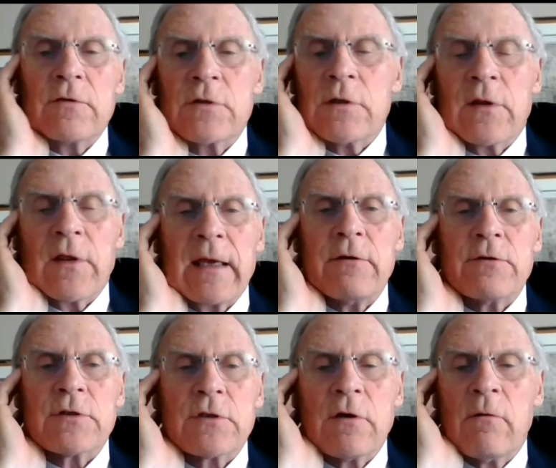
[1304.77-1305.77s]
Thank
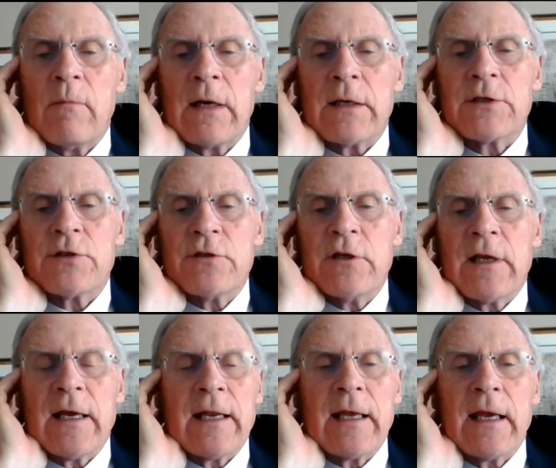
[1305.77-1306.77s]
you so much,
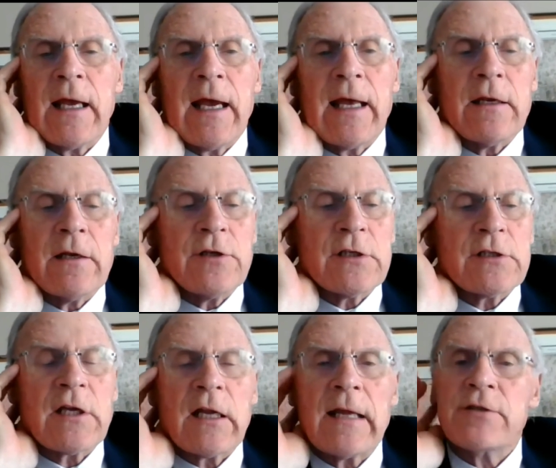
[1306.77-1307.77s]
Janani. And
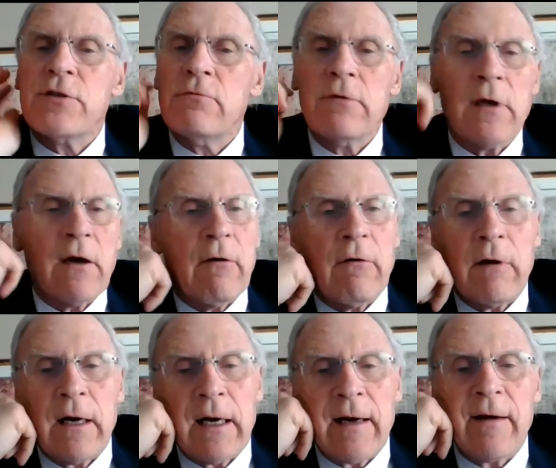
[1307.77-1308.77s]
just to let you
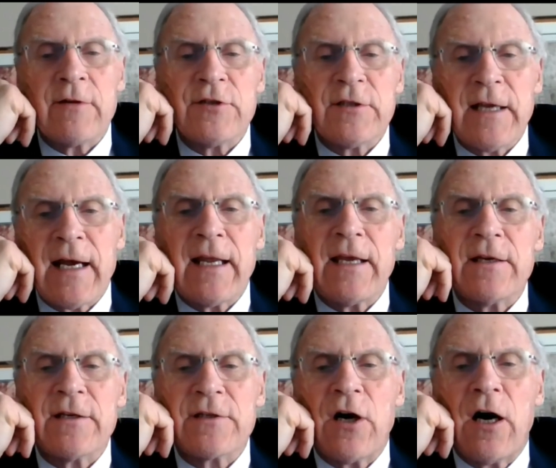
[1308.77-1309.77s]
know,
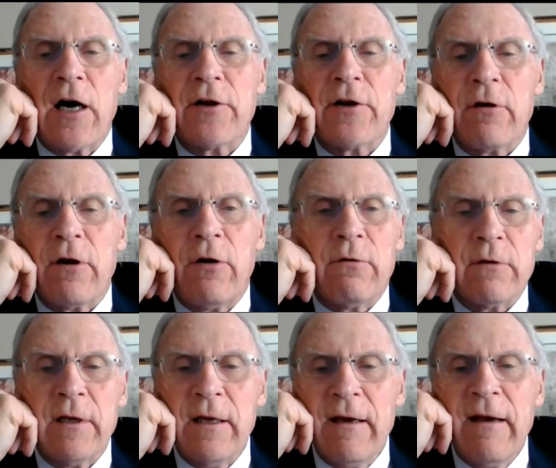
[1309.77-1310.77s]
Janani is on her
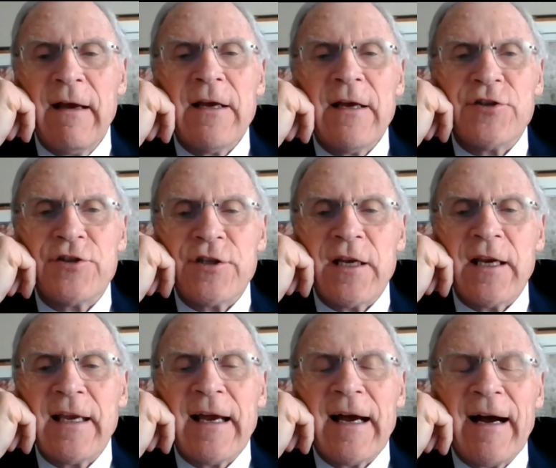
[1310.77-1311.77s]
own.
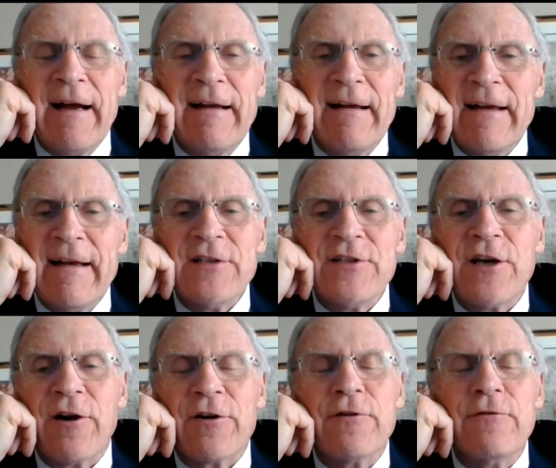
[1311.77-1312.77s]
She,
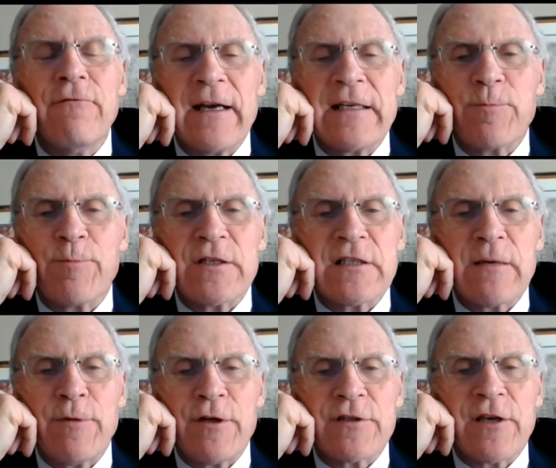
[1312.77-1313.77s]
her two vice
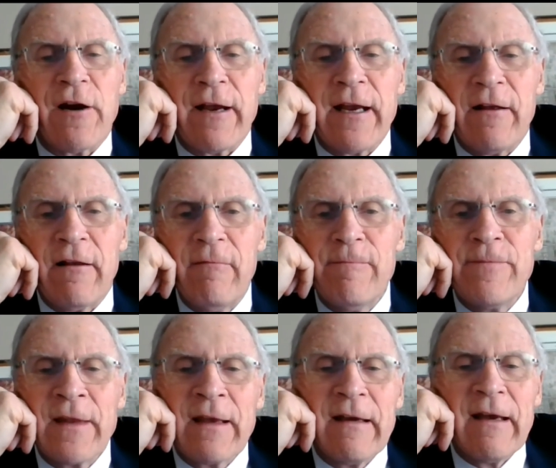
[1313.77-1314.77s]
principals are ill,
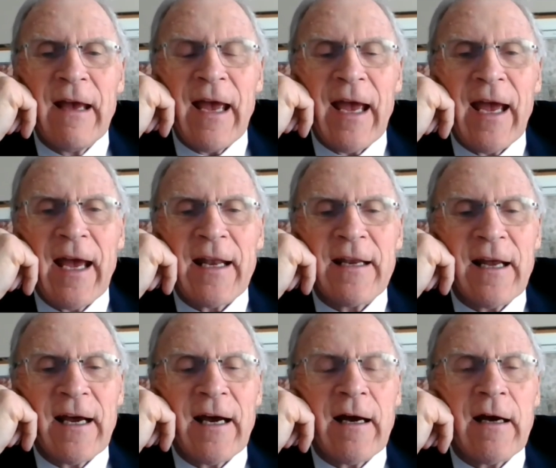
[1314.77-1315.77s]
and
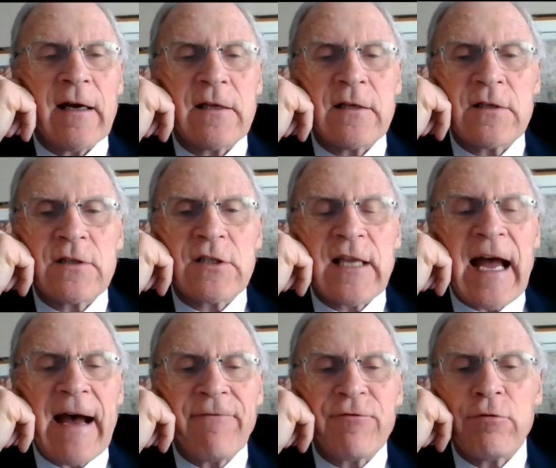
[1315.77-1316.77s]

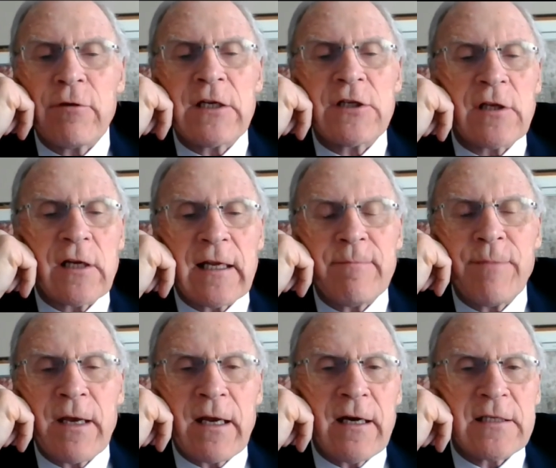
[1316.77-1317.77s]
staff traditionally,
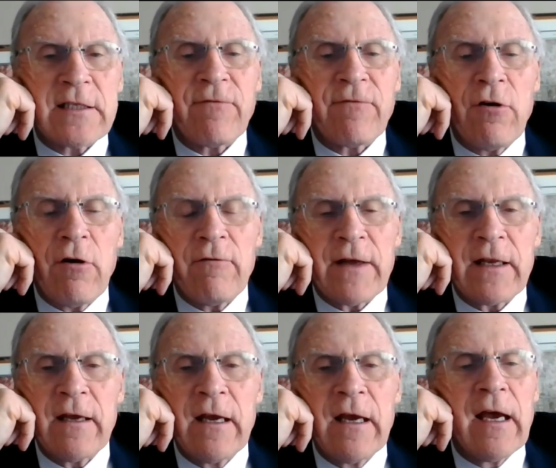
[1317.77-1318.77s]
because of COVID,